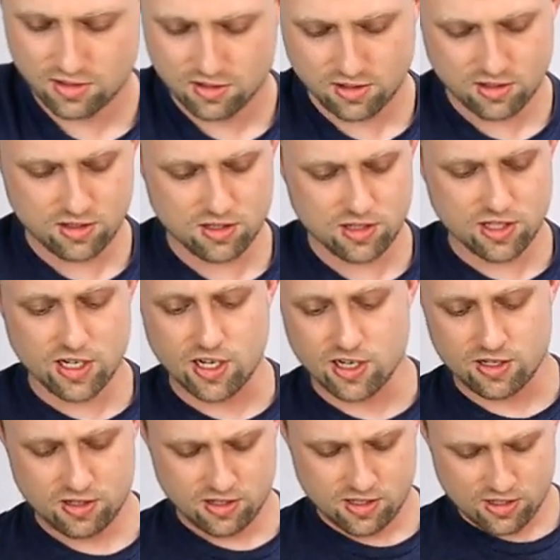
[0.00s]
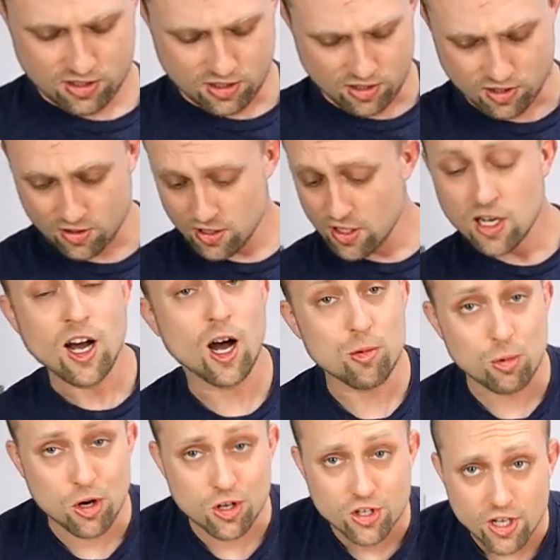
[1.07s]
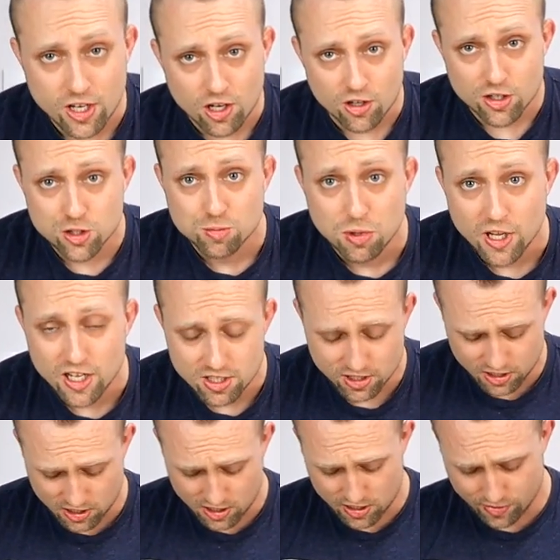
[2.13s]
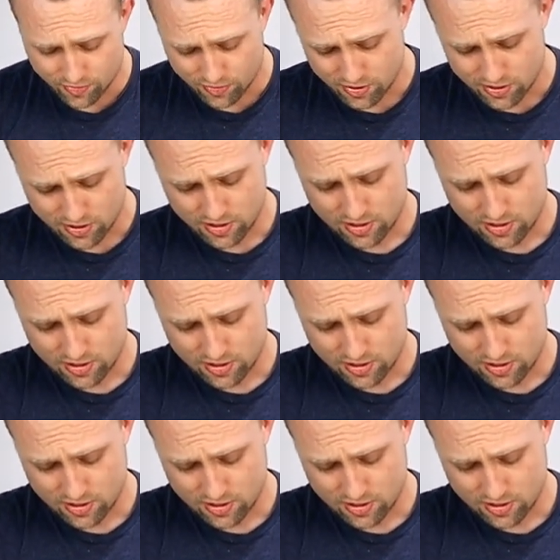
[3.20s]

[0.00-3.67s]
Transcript: Uh, yeah. So, I'm going to take all this plastic off.